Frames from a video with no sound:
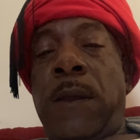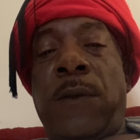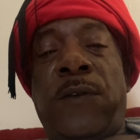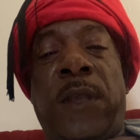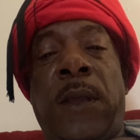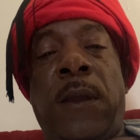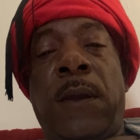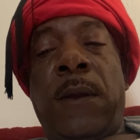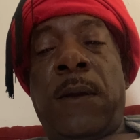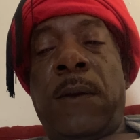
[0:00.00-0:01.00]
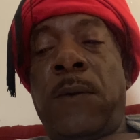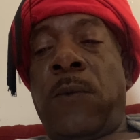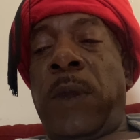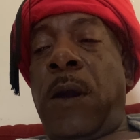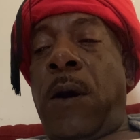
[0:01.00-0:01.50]
You see,
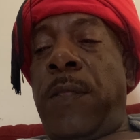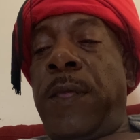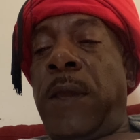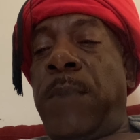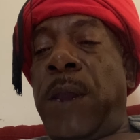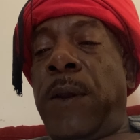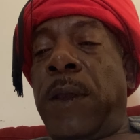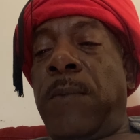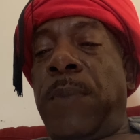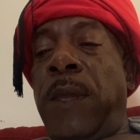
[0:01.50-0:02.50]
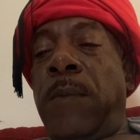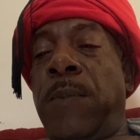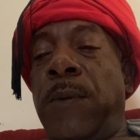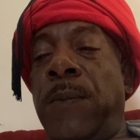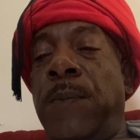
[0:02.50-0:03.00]
we are the American people.